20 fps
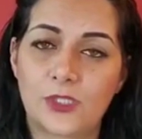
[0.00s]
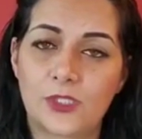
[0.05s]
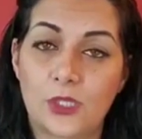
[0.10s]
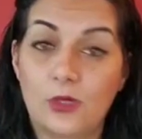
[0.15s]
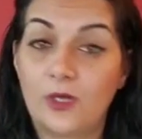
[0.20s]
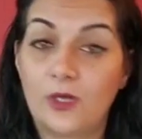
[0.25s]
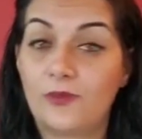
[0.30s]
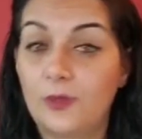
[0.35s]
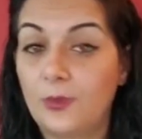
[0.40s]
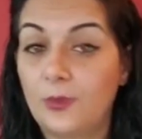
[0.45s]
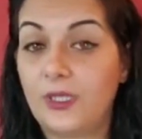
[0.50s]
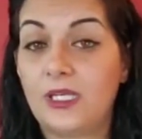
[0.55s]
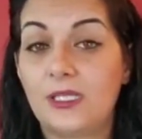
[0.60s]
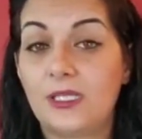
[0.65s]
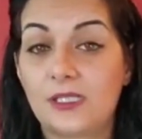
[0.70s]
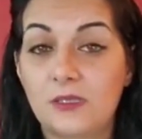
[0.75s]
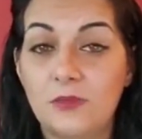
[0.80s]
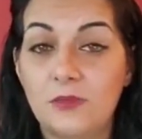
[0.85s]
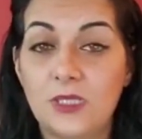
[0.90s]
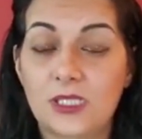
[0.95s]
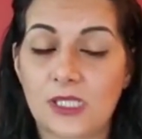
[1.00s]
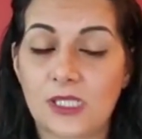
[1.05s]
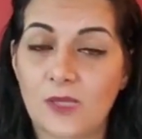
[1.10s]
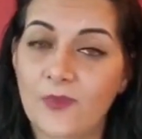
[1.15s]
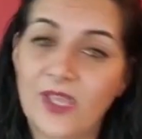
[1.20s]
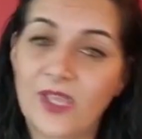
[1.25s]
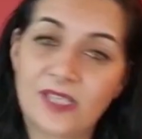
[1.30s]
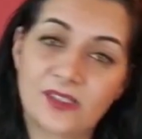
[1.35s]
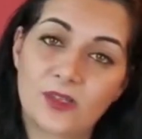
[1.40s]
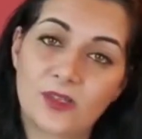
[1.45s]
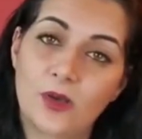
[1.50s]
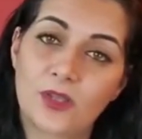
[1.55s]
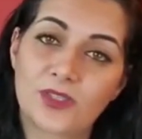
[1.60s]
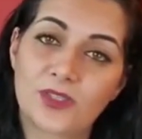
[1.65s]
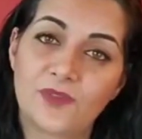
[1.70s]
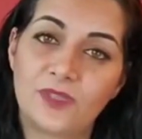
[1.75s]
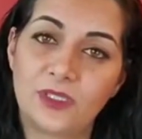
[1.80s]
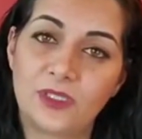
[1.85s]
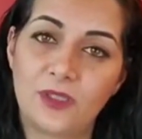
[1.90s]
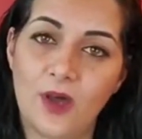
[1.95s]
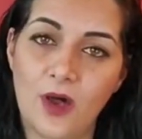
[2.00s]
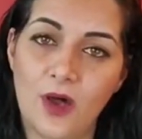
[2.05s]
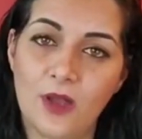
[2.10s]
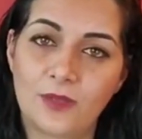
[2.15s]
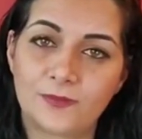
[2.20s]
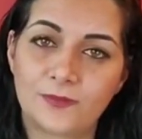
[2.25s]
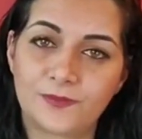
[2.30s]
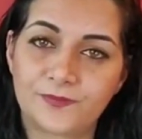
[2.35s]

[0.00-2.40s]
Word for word: so everybody is a Muslim. That's cause of Allah.